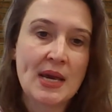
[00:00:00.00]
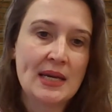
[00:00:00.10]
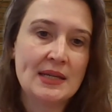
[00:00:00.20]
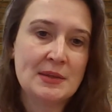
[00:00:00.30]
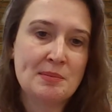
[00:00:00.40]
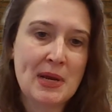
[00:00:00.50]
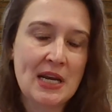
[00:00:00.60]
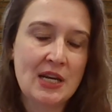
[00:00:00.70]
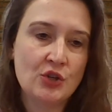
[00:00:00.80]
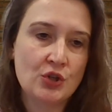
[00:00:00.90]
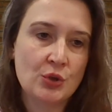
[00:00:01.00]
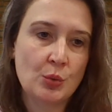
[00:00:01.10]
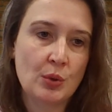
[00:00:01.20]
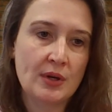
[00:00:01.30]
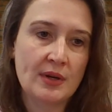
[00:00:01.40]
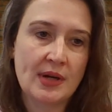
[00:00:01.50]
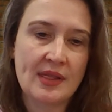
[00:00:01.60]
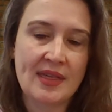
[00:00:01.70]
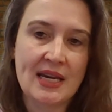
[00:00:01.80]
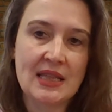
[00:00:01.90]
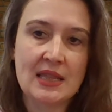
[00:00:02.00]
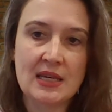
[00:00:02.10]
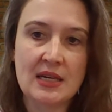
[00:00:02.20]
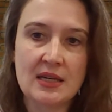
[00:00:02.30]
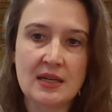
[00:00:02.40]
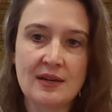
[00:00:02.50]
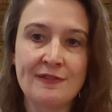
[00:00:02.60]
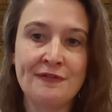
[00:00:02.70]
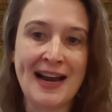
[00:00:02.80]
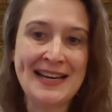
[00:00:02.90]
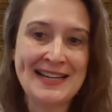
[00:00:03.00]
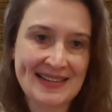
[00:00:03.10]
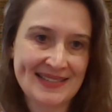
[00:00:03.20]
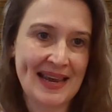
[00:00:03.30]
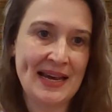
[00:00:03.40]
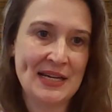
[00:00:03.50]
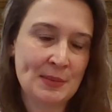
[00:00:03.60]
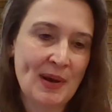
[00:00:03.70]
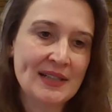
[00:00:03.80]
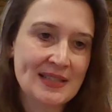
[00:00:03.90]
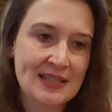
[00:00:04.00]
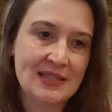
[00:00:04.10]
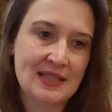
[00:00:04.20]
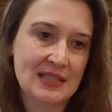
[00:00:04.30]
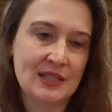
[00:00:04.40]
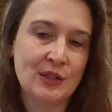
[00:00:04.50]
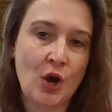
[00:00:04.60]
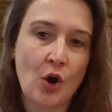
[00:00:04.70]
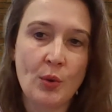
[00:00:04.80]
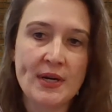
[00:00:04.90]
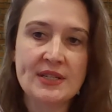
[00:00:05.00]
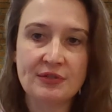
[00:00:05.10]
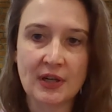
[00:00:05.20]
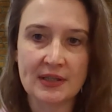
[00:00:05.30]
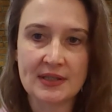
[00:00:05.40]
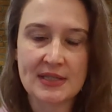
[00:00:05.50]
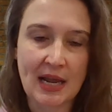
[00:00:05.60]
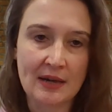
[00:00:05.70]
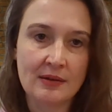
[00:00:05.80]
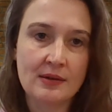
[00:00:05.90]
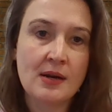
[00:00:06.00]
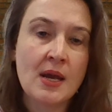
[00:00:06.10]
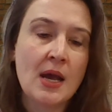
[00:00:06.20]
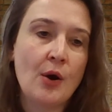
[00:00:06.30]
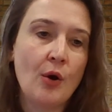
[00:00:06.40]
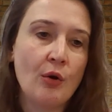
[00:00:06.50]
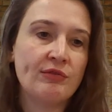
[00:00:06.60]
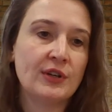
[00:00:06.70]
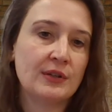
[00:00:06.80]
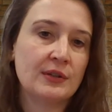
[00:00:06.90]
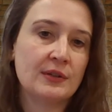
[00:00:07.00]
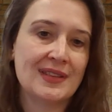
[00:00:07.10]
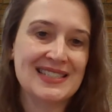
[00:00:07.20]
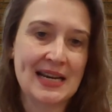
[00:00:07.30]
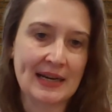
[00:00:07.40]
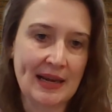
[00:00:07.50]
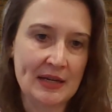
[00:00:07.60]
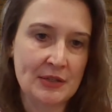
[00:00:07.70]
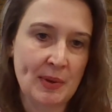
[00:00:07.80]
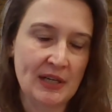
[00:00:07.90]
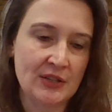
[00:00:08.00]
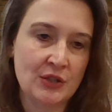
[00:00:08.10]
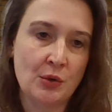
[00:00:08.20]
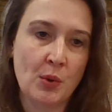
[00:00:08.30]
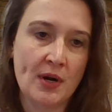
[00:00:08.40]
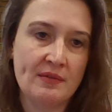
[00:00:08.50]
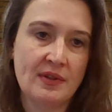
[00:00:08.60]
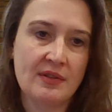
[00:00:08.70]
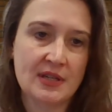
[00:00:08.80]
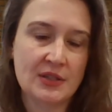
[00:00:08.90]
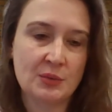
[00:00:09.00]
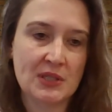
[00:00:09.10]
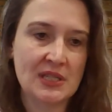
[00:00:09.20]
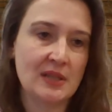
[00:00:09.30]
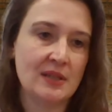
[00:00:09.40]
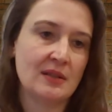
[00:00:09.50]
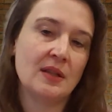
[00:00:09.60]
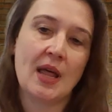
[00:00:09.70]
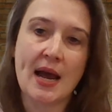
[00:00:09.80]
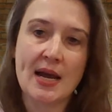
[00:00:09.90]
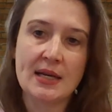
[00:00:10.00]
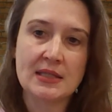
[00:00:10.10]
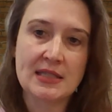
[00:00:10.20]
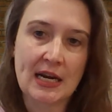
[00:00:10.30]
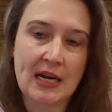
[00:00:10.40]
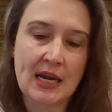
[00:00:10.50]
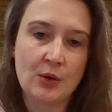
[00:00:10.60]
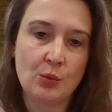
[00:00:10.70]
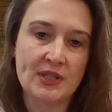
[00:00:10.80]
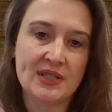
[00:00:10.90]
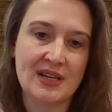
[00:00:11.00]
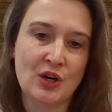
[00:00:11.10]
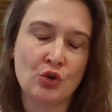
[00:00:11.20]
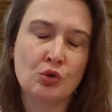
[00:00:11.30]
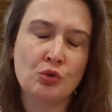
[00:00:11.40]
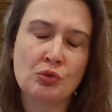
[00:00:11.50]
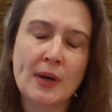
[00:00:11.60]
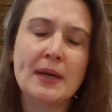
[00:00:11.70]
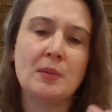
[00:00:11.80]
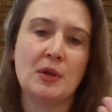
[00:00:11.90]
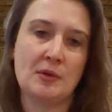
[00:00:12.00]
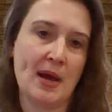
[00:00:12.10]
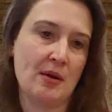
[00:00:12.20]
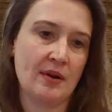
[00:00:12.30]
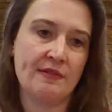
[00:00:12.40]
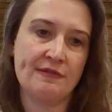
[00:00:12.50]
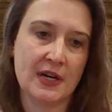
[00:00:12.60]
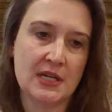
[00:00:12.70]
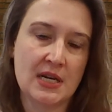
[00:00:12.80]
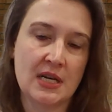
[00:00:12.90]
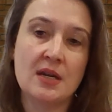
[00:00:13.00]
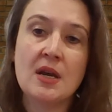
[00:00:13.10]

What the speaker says: is making sure that the finance aspect is still always front and center over the tech aspect. One of the things we'd seen in the last decade was an incredible amount of funding